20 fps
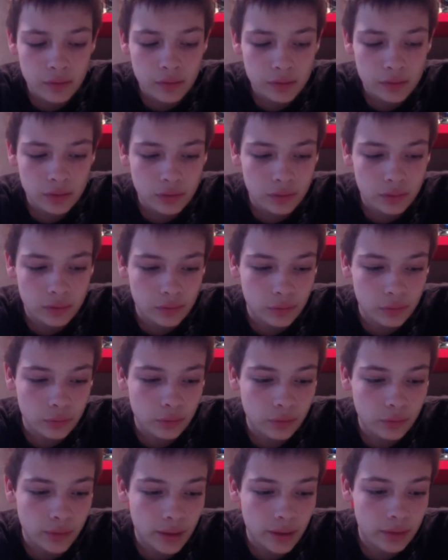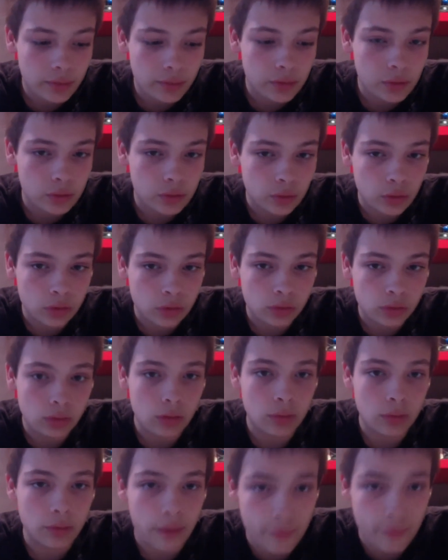So if you want that, then you can also uh,
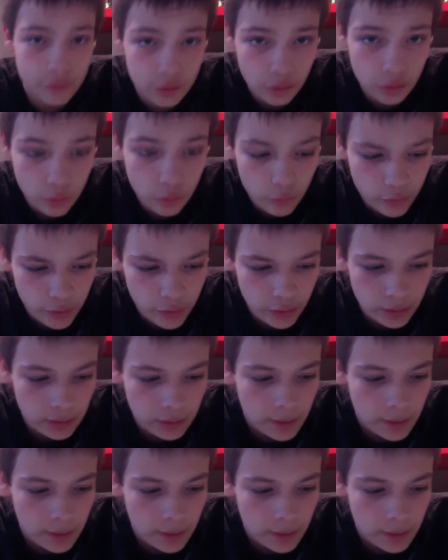obviously go with that.